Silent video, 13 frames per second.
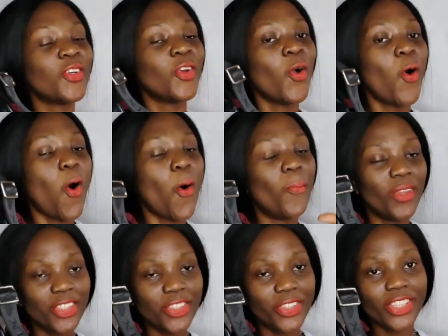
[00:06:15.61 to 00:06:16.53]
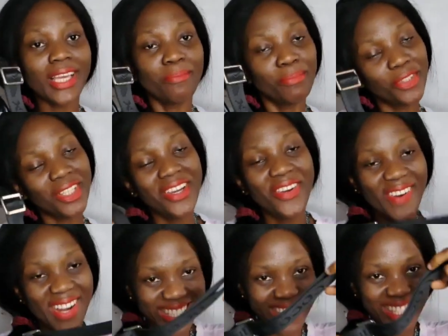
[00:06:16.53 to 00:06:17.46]
obnoxious and beautiful at the
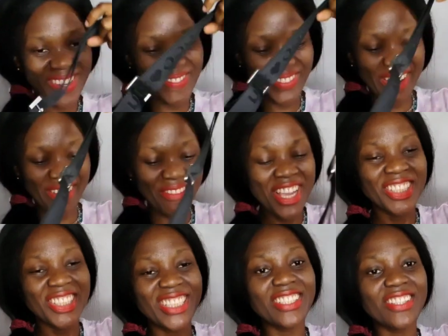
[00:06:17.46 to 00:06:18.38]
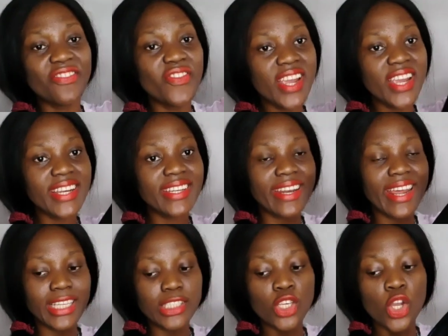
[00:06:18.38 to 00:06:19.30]
same time. It's a very nice